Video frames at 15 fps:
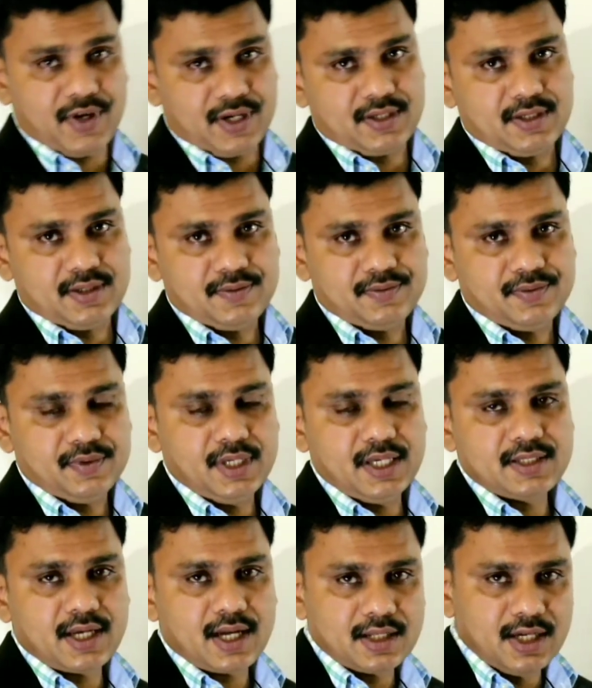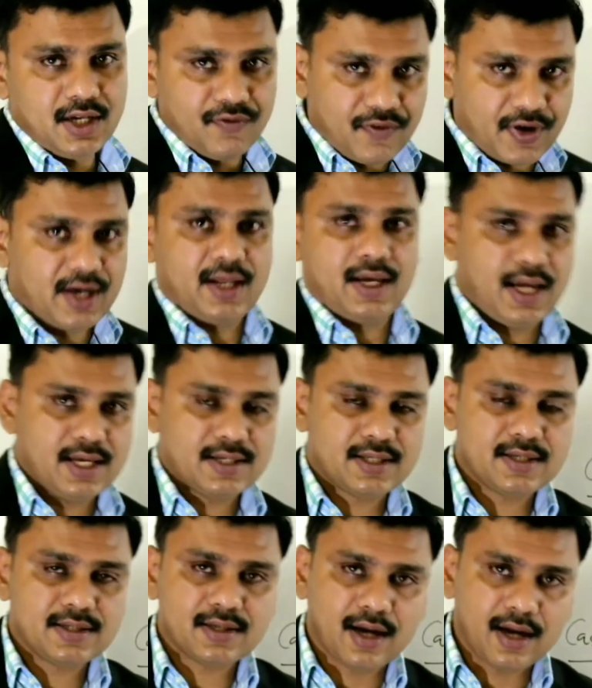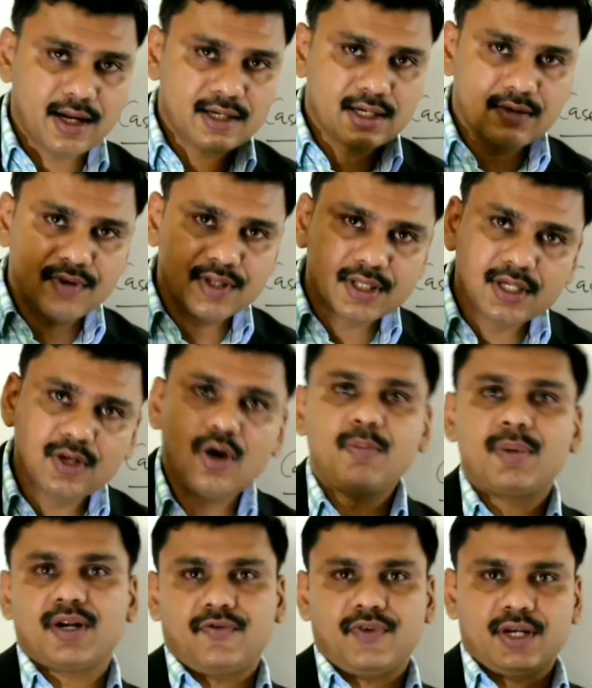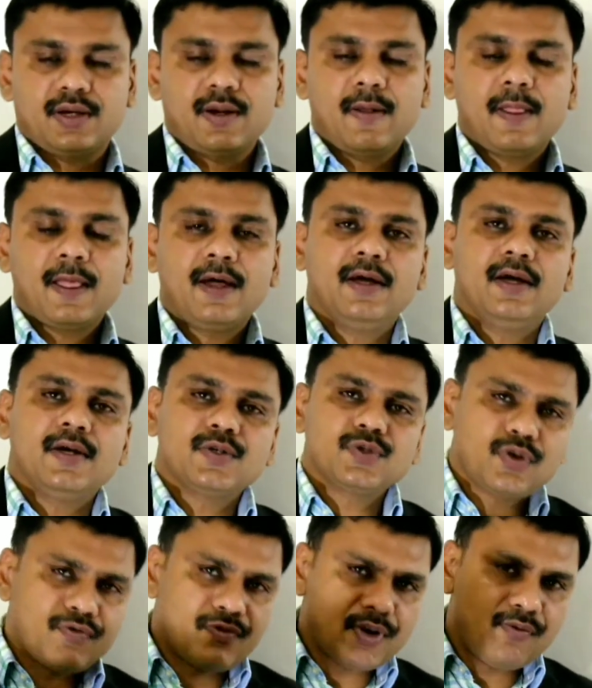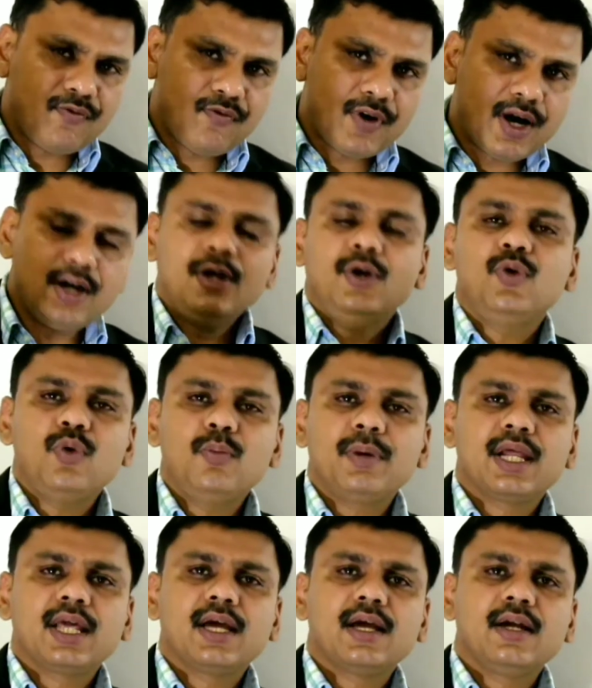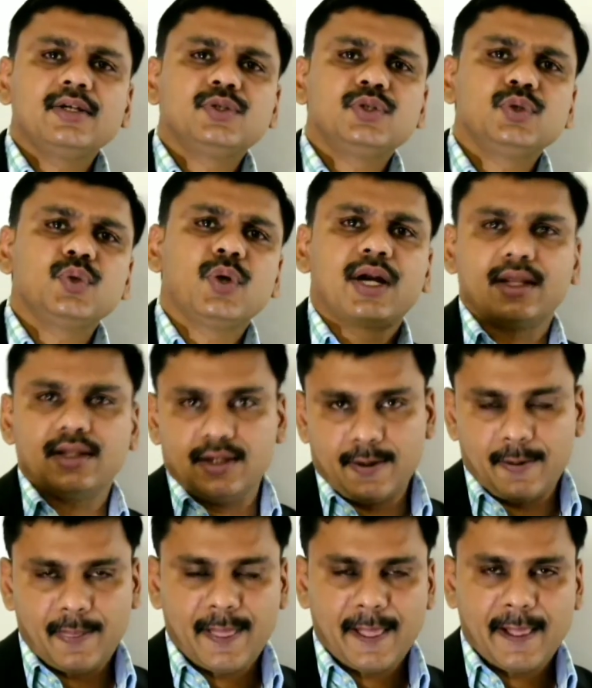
effect. These are the different cases related with the Doppler effect. So from one numerical to another,